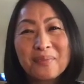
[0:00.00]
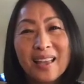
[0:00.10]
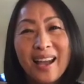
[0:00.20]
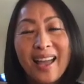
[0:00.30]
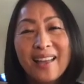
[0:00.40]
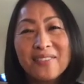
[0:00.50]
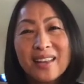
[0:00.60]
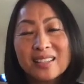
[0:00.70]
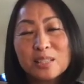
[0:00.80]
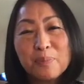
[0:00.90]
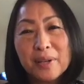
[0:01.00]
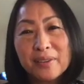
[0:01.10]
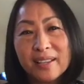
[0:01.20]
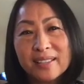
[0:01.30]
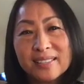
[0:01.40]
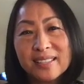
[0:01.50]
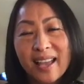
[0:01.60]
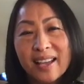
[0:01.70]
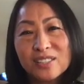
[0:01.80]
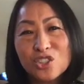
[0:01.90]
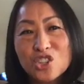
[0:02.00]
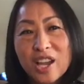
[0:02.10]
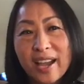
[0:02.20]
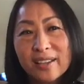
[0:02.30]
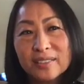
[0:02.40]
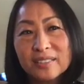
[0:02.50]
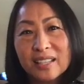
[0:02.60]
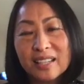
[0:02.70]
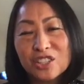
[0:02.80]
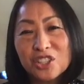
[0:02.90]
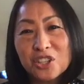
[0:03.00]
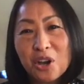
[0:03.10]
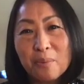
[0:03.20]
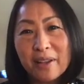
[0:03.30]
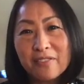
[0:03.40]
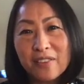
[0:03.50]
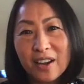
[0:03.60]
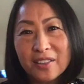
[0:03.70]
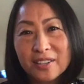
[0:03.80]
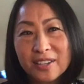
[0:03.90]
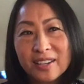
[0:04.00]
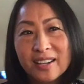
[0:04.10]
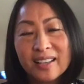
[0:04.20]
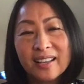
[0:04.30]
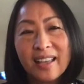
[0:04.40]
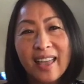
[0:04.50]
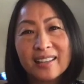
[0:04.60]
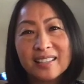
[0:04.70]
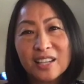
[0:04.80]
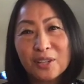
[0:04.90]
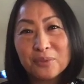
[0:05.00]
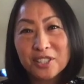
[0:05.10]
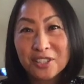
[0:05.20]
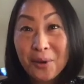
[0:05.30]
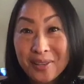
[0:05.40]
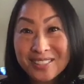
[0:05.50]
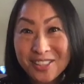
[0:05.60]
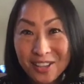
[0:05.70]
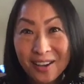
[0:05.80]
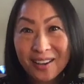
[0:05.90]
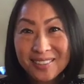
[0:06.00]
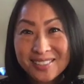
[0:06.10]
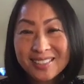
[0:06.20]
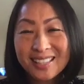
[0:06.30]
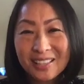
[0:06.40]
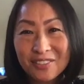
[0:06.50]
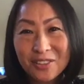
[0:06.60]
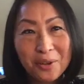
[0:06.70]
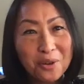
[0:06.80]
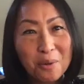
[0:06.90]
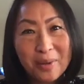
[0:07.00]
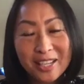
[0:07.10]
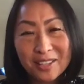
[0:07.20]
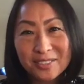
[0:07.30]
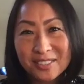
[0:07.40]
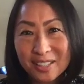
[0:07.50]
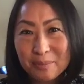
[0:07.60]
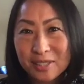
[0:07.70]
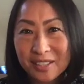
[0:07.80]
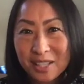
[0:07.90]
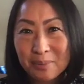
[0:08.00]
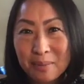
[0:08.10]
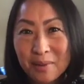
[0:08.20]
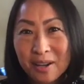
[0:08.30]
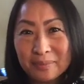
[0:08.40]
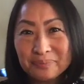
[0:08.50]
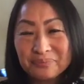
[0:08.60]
I had that experience as a child, getting to know my father and getting to know his thoughts, even though nobody else did besides my mom.